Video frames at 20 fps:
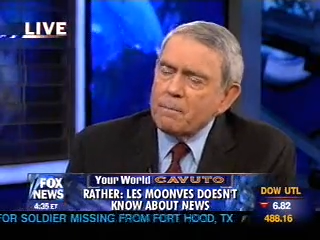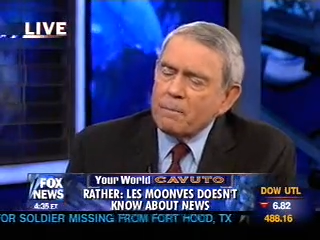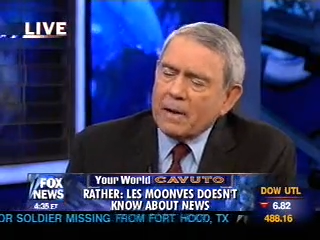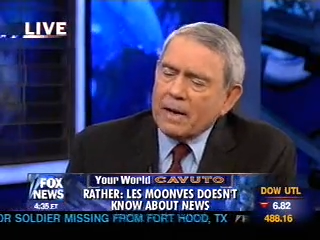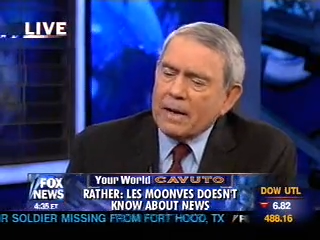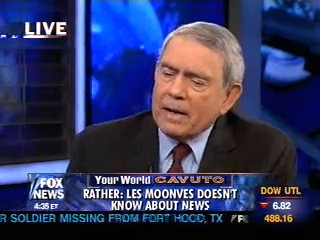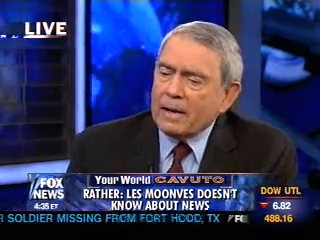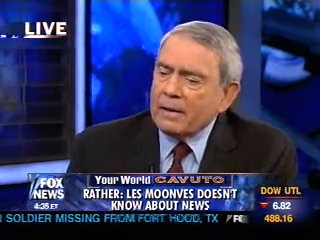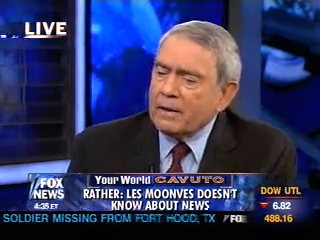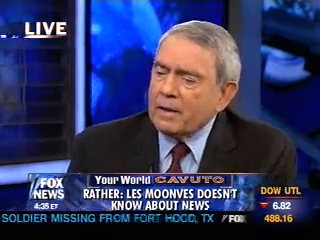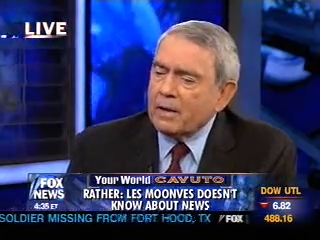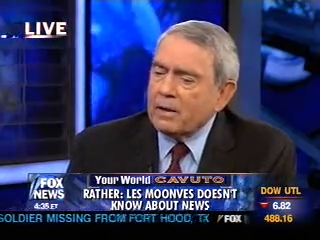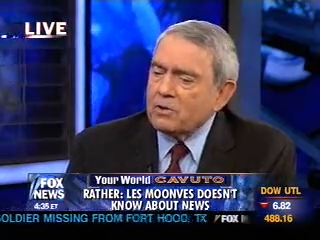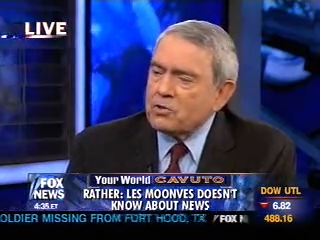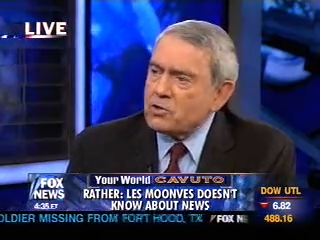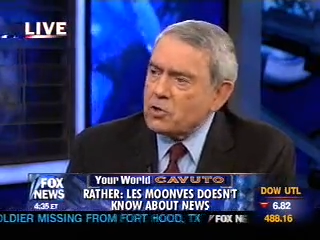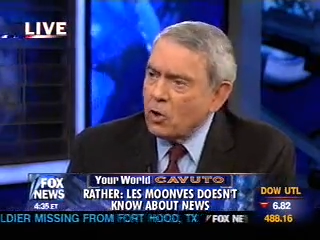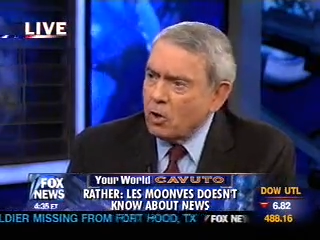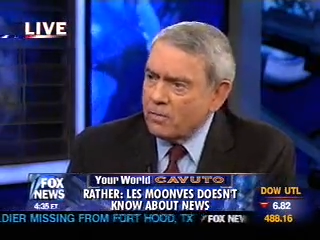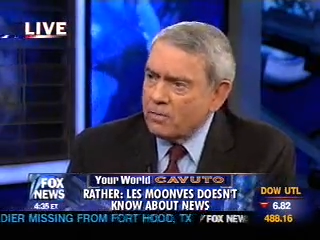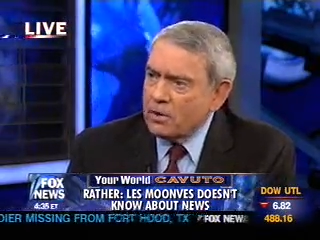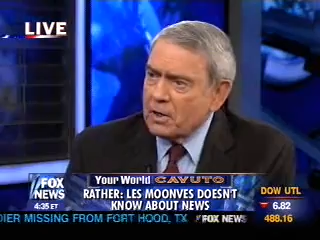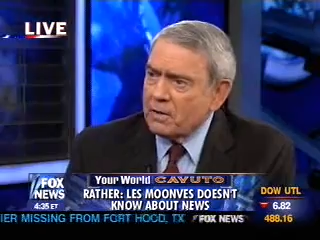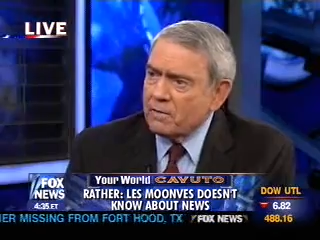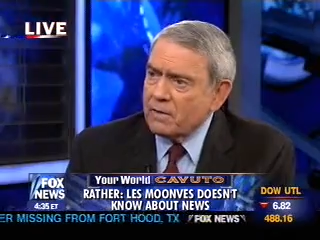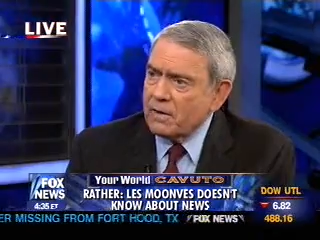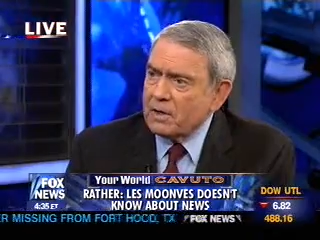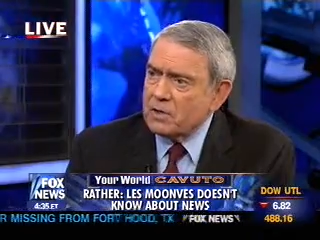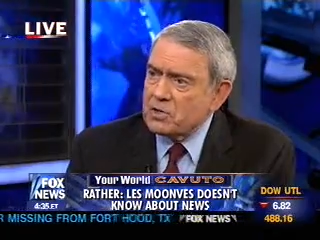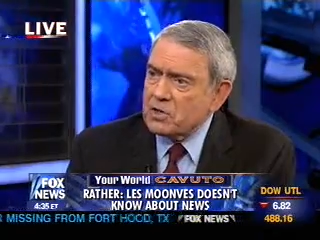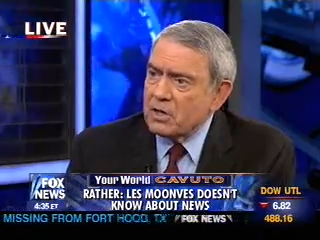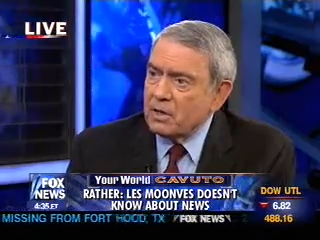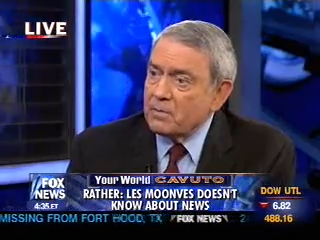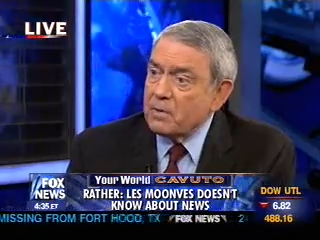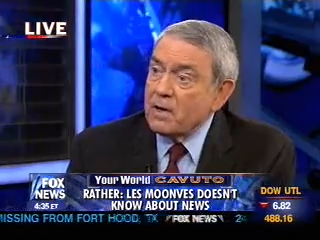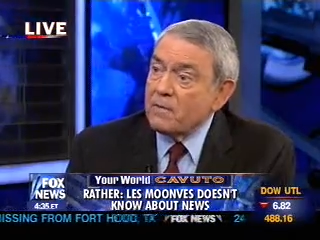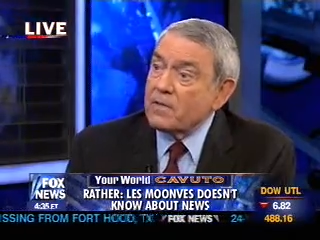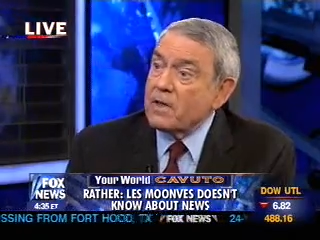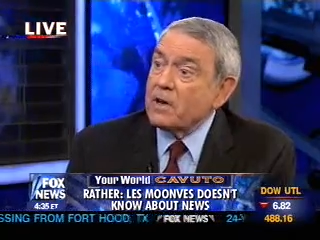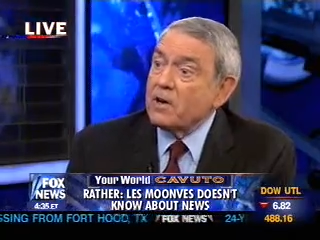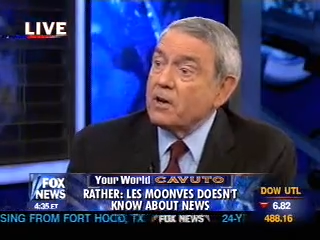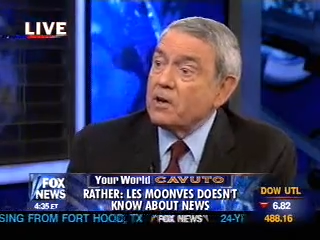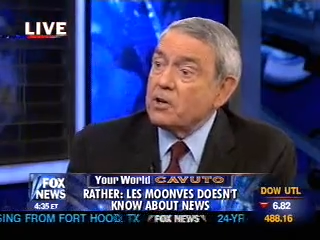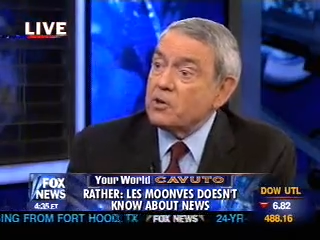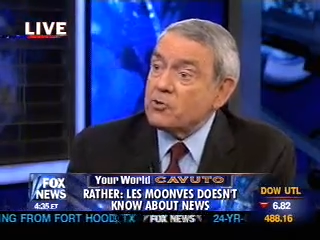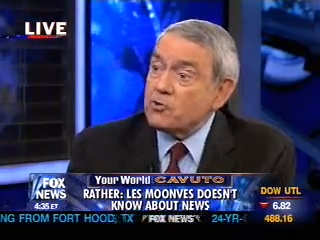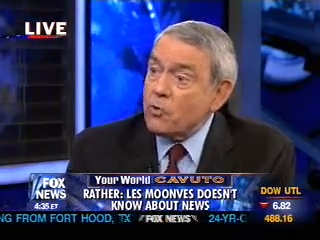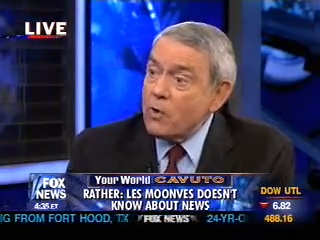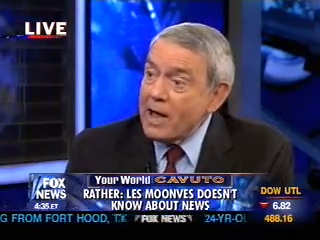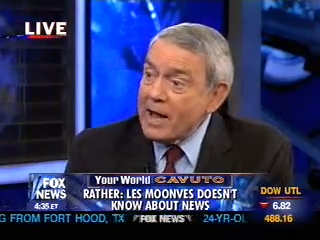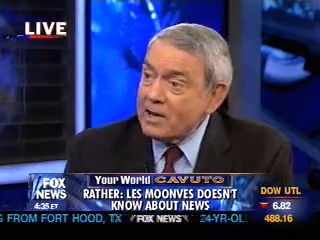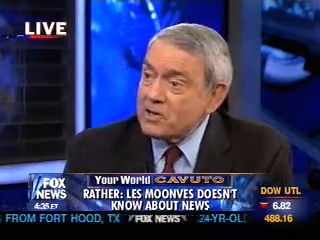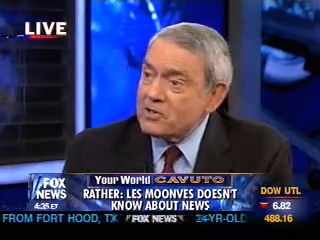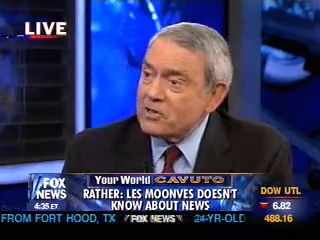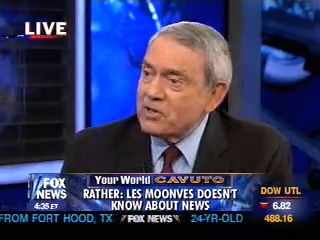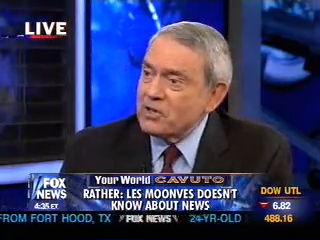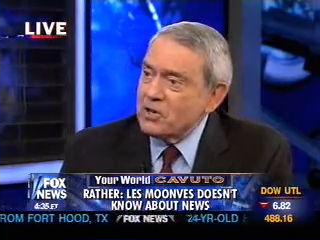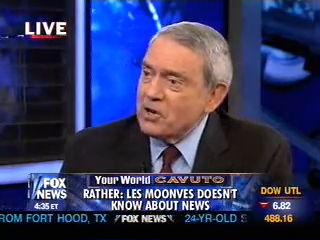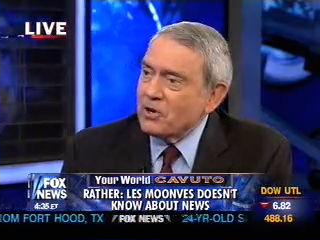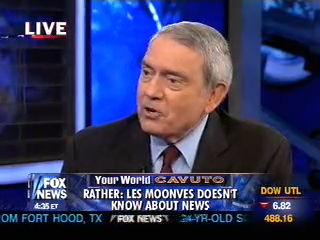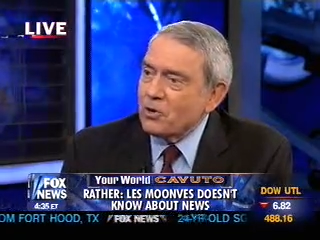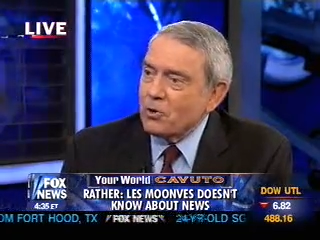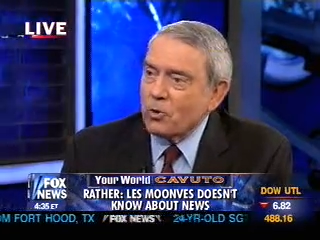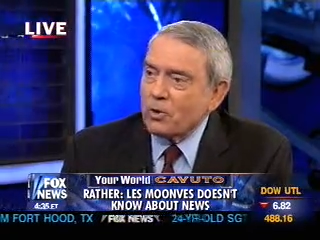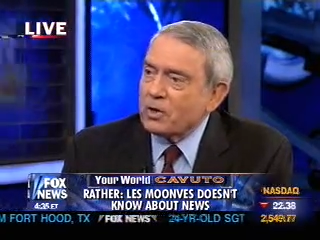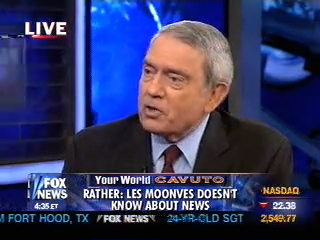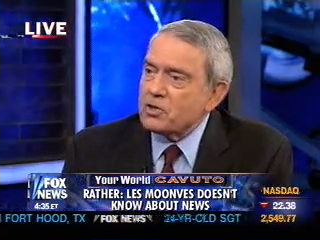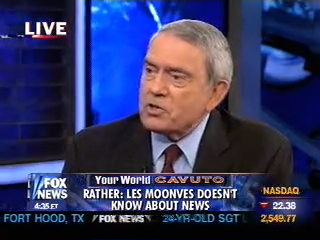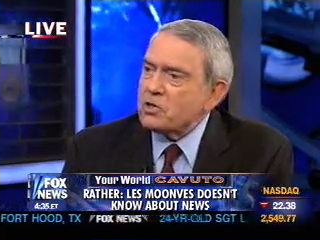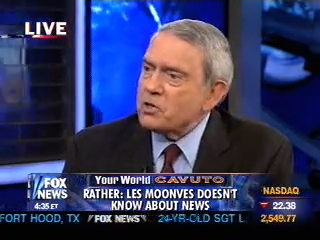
by softening things up, that it attracts the younger audience.